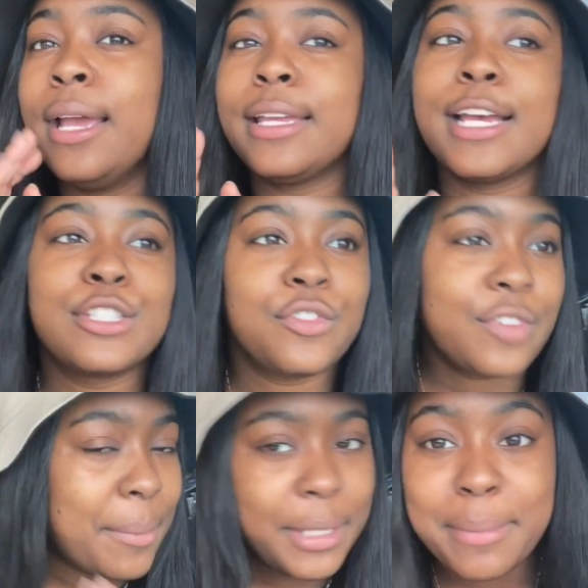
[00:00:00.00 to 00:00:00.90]
yes, your
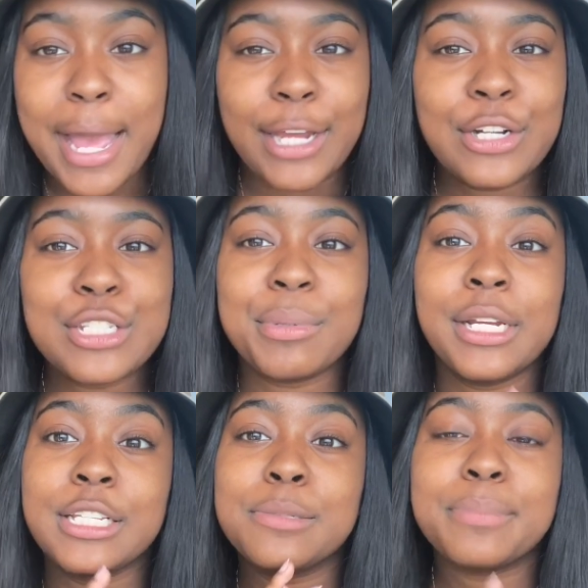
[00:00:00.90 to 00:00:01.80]
family matters, but
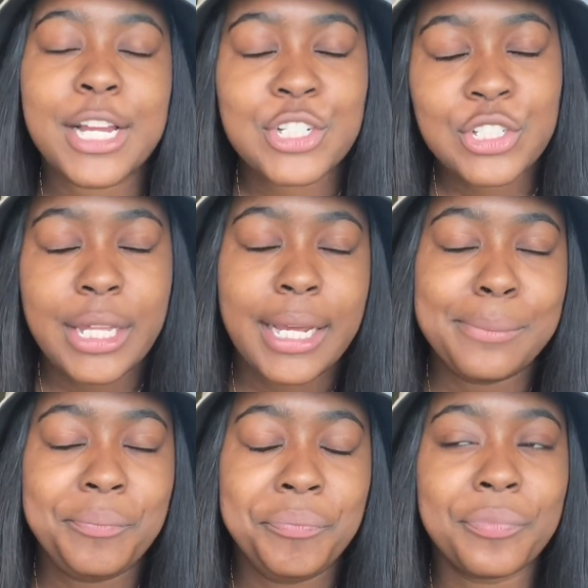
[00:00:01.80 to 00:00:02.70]
especially
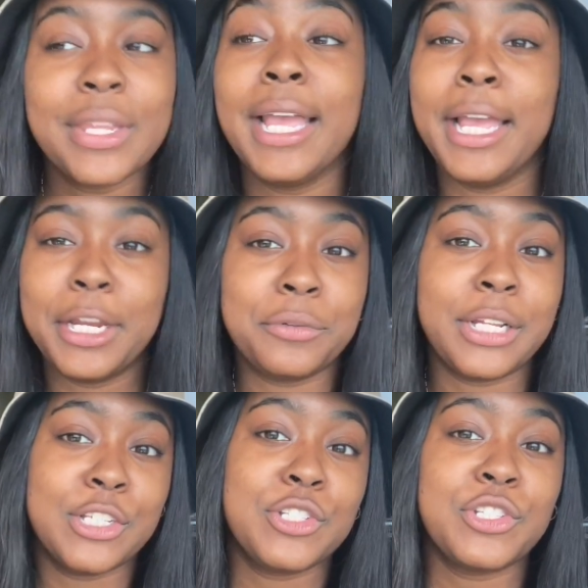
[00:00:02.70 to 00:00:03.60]
in a
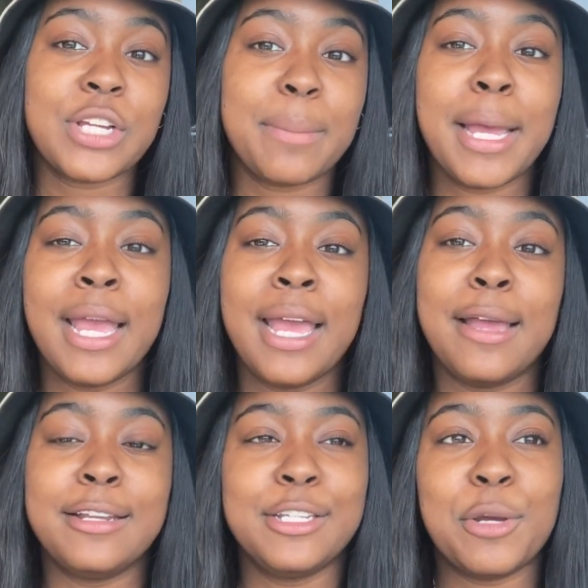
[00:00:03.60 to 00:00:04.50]
relationship,
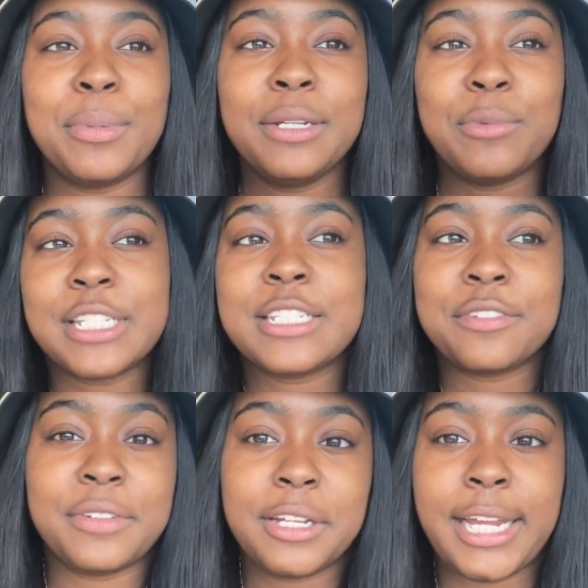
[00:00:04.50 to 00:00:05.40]
nobody wants to
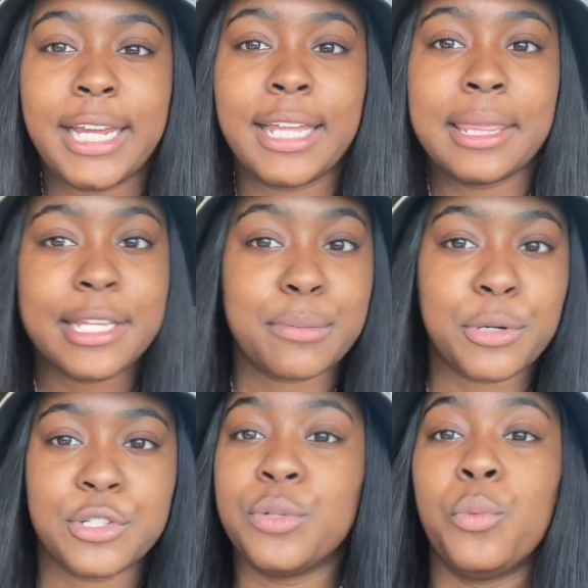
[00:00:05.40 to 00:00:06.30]
feel like this
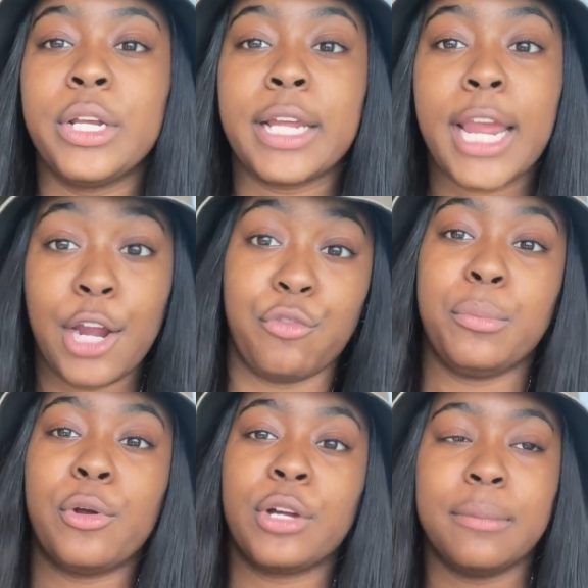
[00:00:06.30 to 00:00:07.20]
person wouldn't care if we
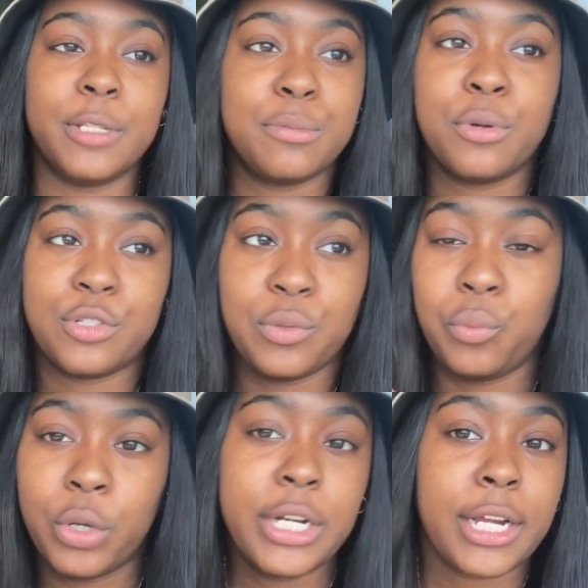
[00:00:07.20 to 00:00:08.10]
broke up, this person
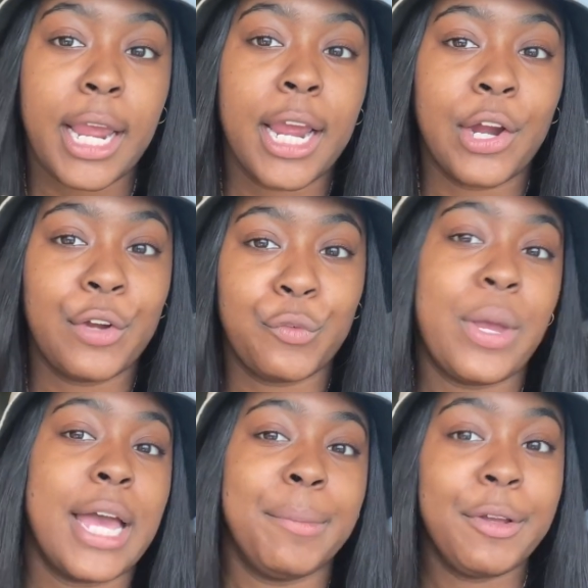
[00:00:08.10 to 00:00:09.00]
wouldn't care if we
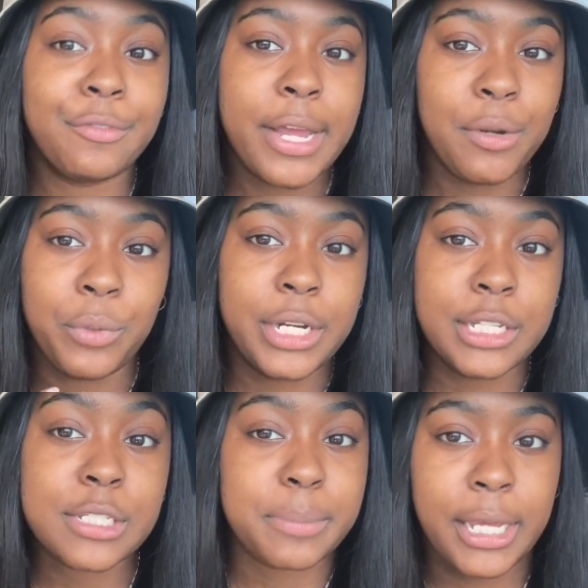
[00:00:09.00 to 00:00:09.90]
had a big fight and we
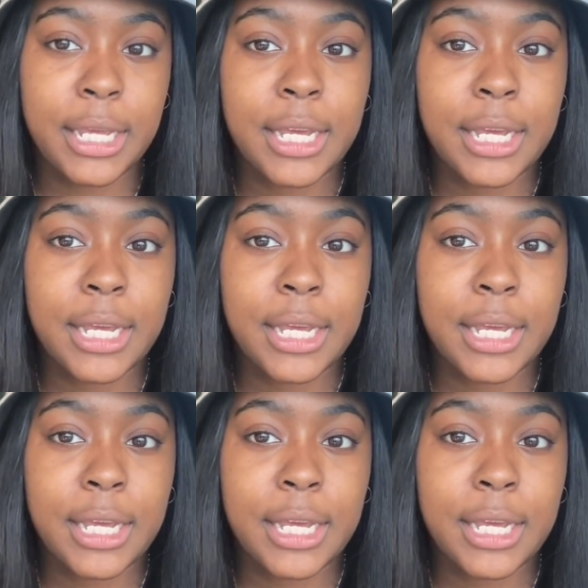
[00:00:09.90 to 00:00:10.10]
didn't speak